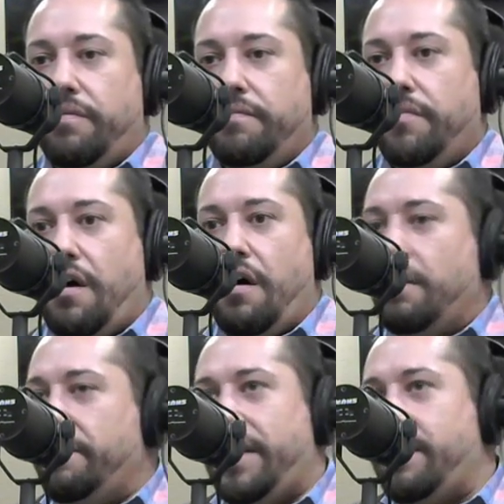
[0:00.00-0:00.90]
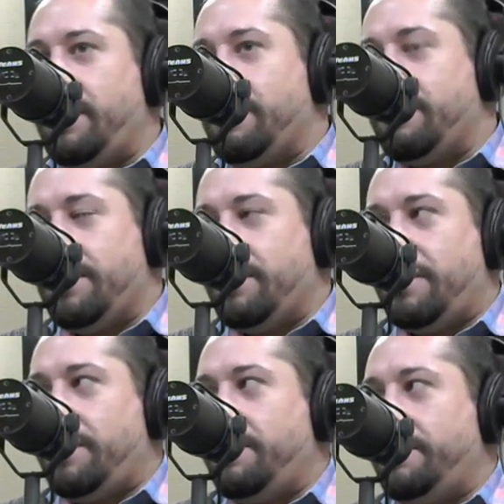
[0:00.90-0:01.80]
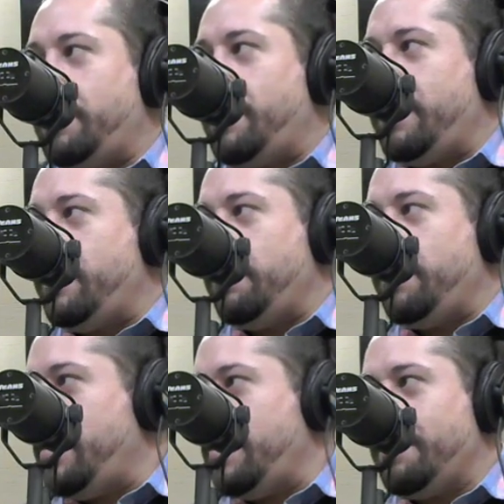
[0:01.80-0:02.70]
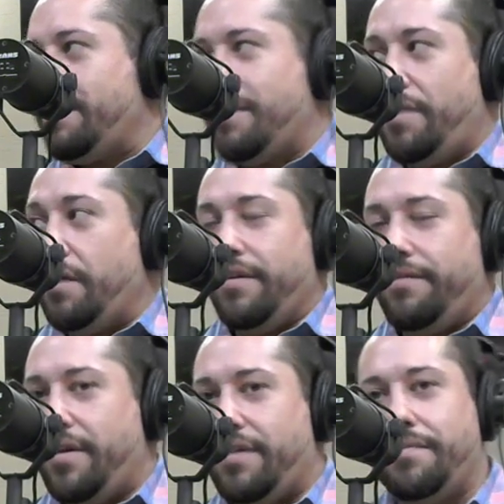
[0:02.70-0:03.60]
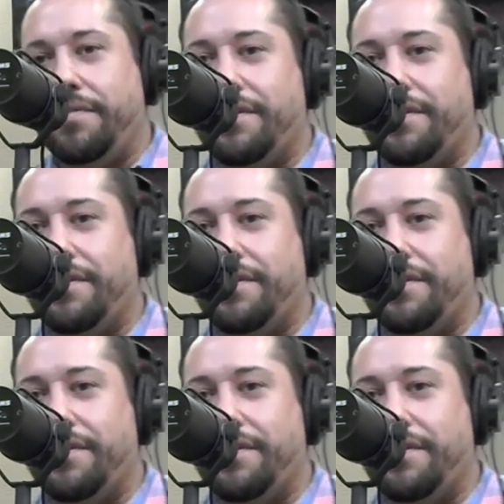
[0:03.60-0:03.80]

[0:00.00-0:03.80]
all of that nonsense. I don't even know how to do any of it. I barely Facebook.